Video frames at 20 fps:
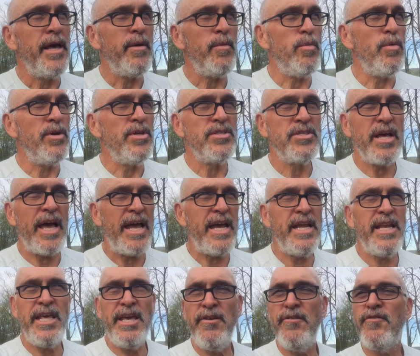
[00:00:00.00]
it was
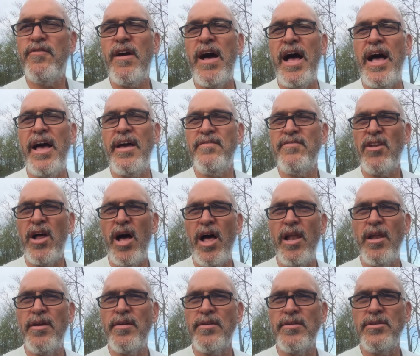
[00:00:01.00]

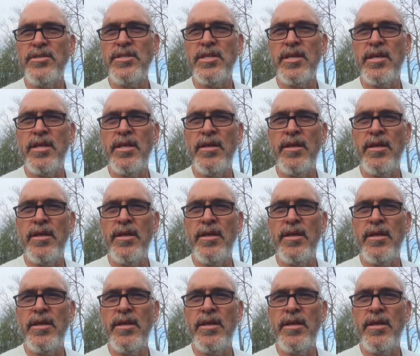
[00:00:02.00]
$85,